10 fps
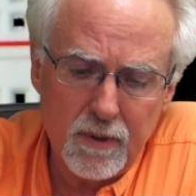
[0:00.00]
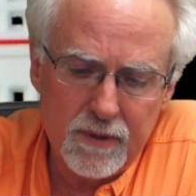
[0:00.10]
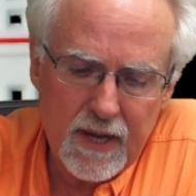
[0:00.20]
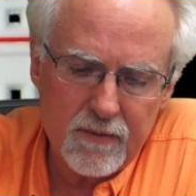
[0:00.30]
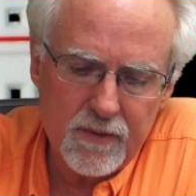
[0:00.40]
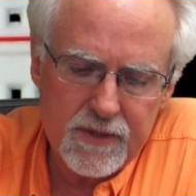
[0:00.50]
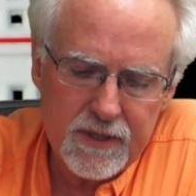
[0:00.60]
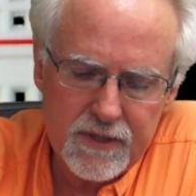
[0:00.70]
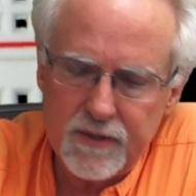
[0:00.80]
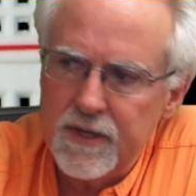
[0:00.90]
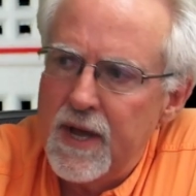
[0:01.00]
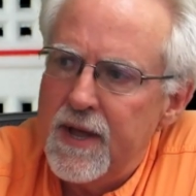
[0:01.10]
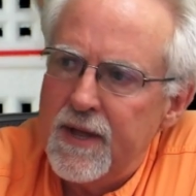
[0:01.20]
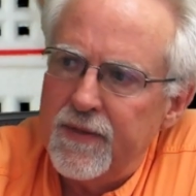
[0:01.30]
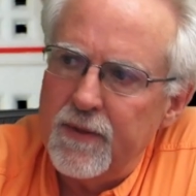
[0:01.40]
pull-down resistors.
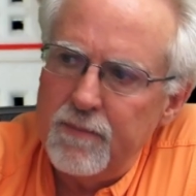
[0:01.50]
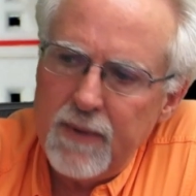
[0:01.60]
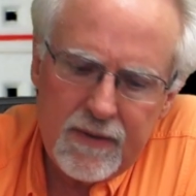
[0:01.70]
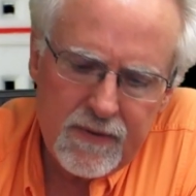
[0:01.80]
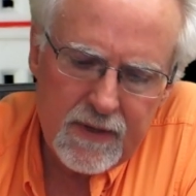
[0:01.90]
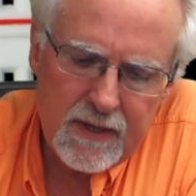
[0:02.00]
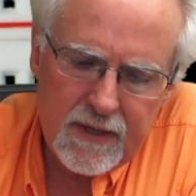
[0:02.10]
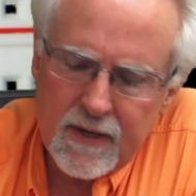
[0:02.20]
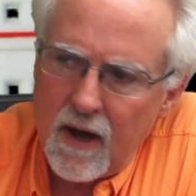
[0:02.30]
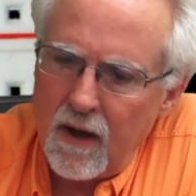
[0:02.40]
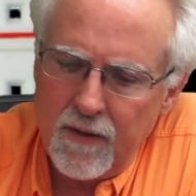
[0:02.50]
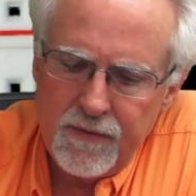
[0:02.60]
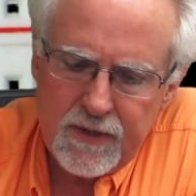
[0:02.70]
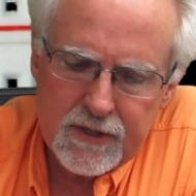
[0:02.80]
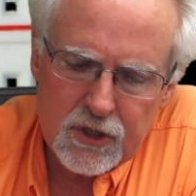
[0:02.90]
The main thing
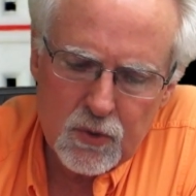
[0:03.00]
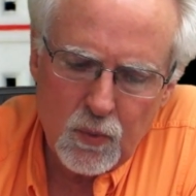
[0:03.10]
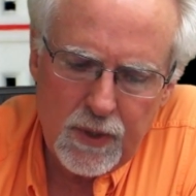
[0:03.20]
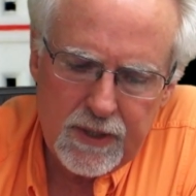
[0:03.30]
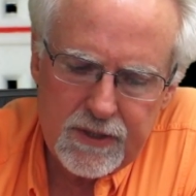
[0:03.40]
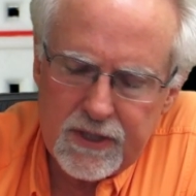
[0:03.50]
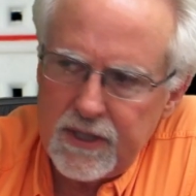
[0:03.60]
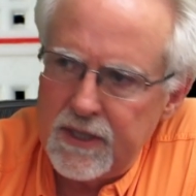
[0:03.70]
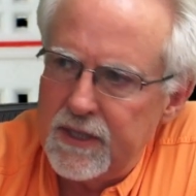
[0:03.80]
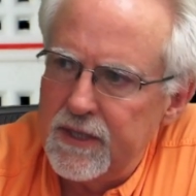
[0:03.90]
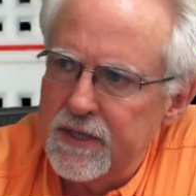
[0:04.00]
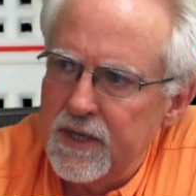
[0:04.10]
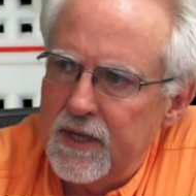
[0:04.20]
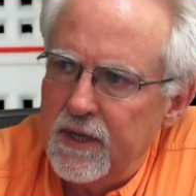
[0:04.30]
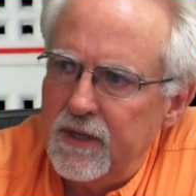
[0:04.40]
on this switch is
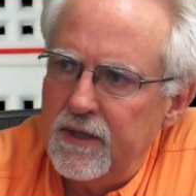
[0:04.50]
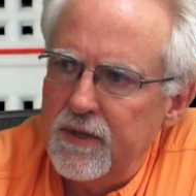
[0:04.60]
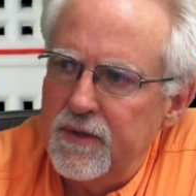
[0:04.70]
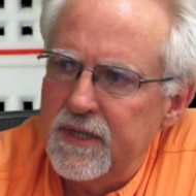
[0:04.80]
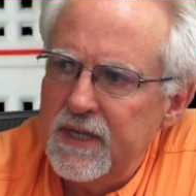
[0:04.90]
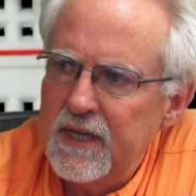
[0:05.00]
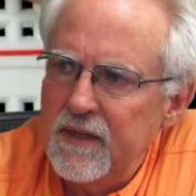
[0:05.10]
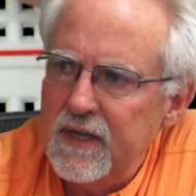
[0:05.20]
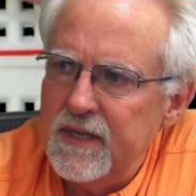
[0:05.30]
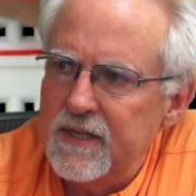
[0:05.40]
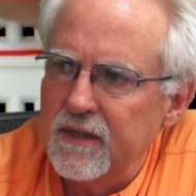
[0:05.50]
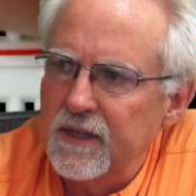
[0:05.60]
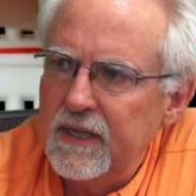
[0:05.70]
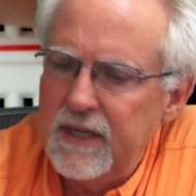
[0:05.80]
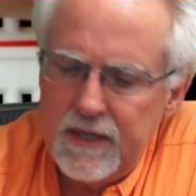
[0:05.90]
do you see these
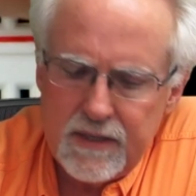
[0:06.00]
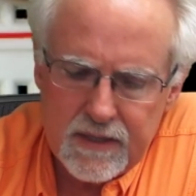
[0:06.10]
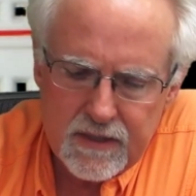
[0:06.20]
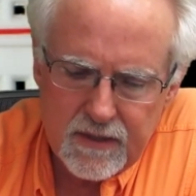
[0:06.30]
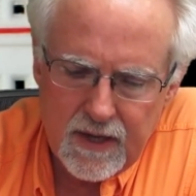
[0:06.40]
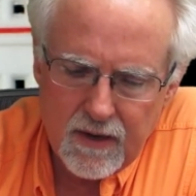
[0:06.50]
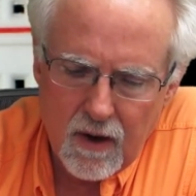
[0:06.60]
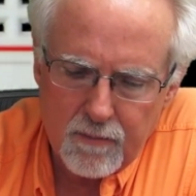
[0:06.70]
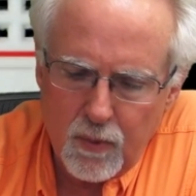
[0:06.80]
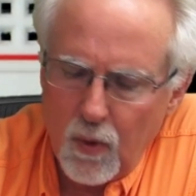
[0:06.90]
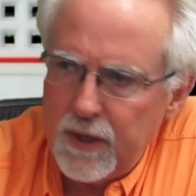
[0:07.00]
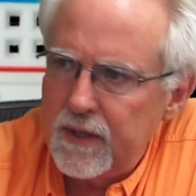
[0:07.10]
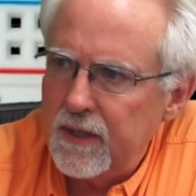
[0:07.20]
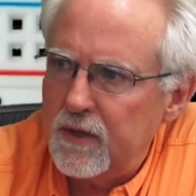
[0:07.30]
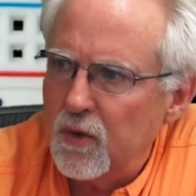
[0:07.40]
leads that are
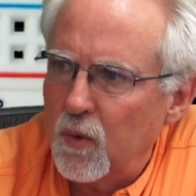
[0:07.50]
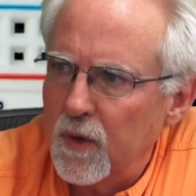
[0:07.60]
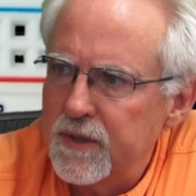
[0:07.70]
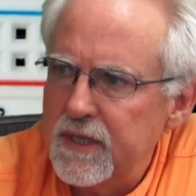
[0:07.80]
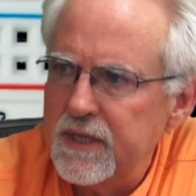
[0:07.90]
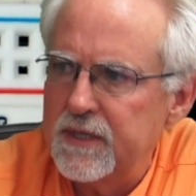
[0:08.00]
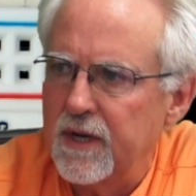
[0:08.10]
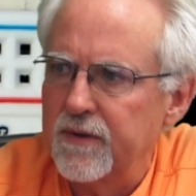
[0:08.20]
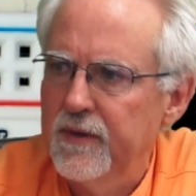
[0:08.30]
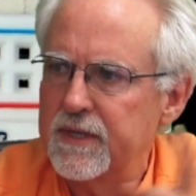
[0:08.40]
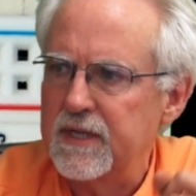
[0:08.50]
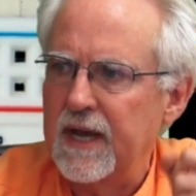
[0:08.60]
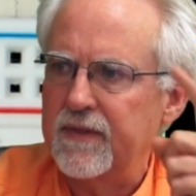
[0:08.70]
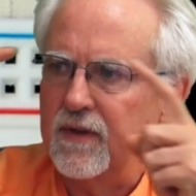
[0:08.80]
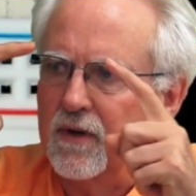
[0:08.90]
pointing towards each other? It's
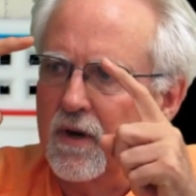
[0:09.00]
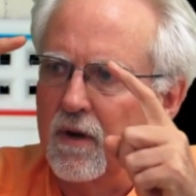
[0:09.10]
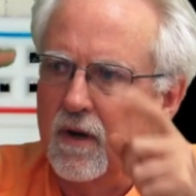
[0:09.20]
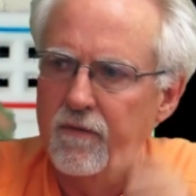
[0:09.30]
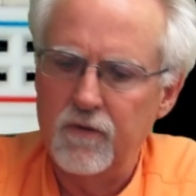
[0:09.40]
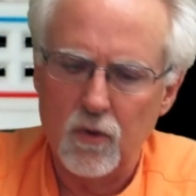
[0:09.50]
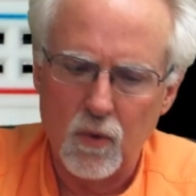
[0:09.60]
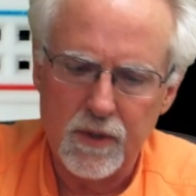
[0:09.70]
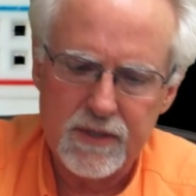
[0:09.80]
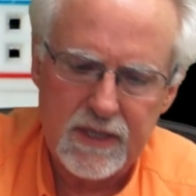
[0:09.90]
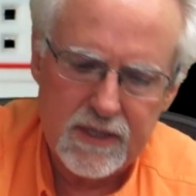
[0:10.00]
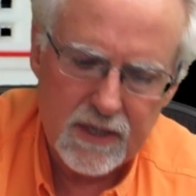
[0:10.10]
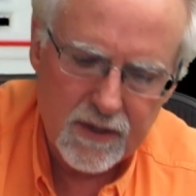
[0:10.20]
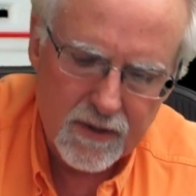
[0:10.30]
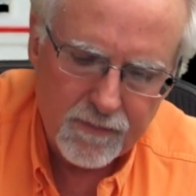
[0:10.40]
like they're curved towards each
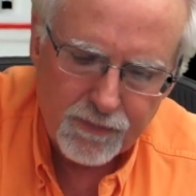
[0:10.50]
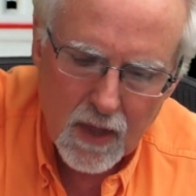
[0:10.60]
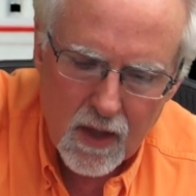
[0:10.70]
other.